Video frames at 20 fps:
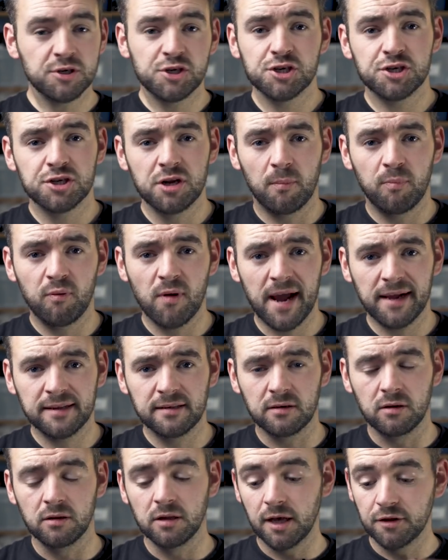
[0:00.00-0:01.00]
it's just not
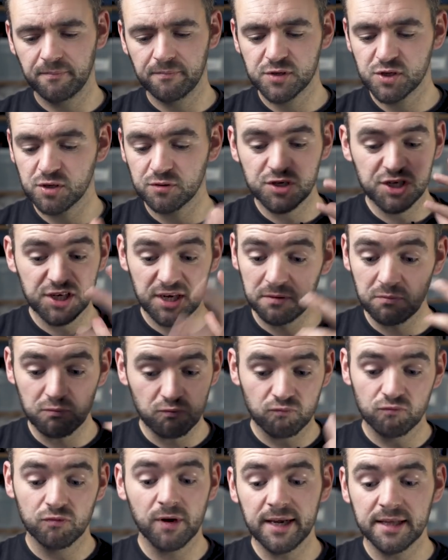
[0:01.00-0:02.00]
practical. So
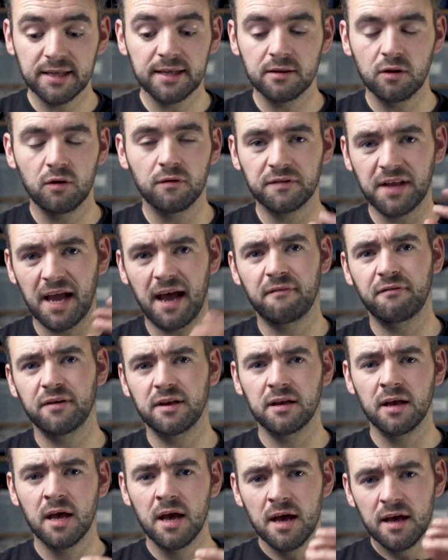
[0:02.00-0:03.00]
she really loved
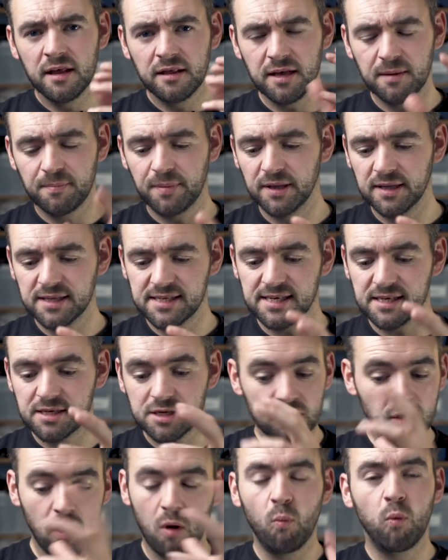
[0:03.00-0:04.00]
having the ability
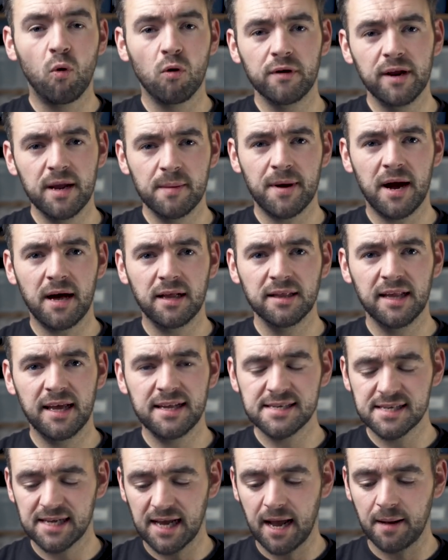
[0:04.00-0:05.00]
to not worry about a
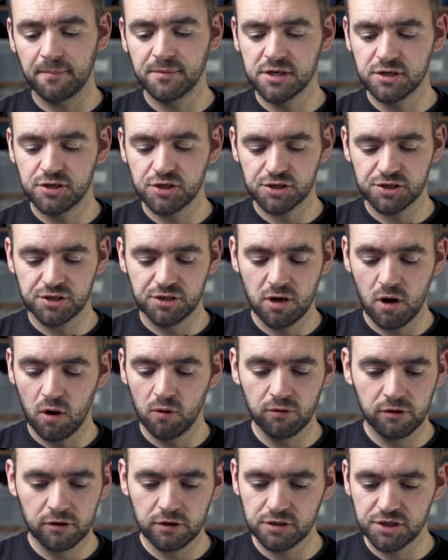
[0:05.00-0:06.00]
lens cap, to just
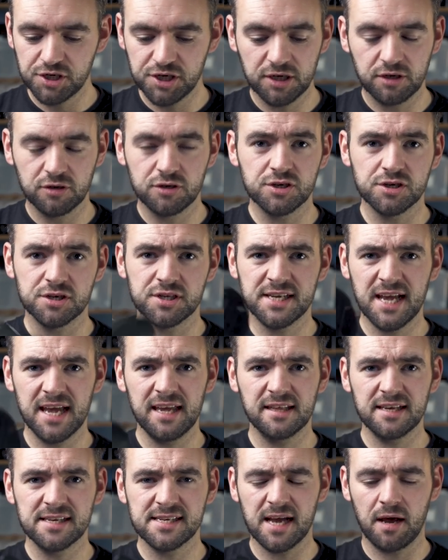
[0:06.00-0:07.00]
know that she could just
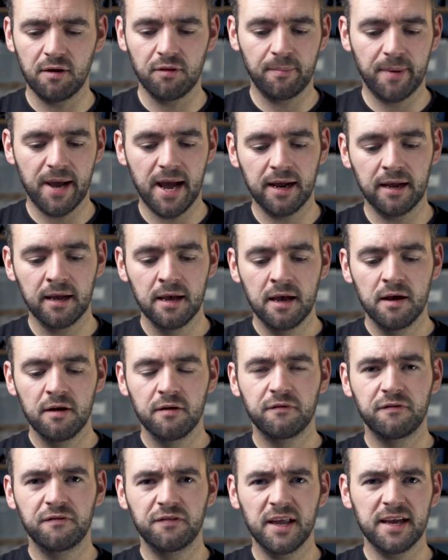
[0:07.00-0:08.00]
take this out of the bag,
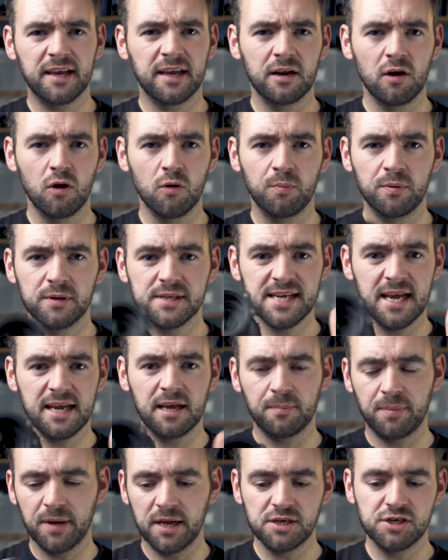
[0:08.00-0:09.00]
flick it open,
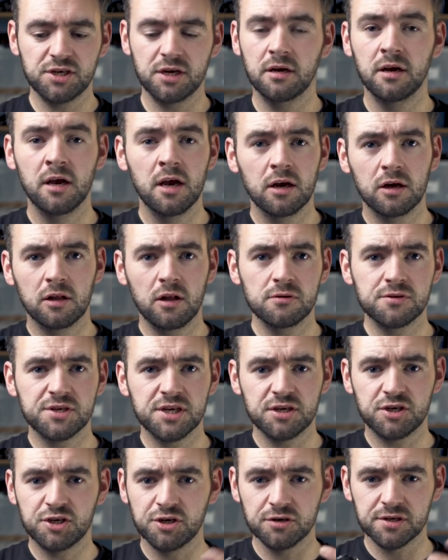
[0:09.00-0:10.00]
take a picture, close
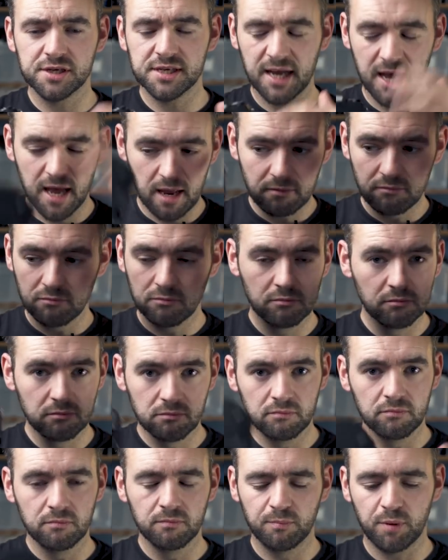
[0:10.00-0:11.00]
it shut again,
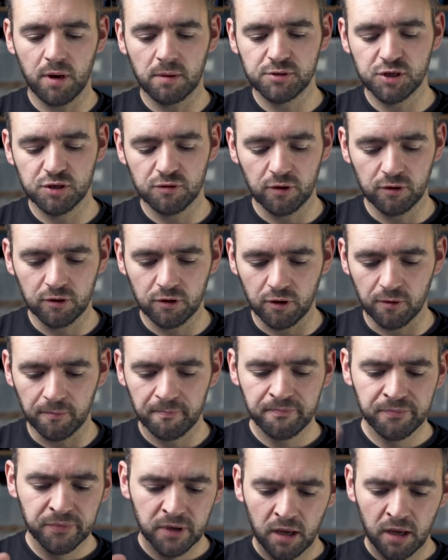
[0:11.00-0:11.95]
Bob's your uncle.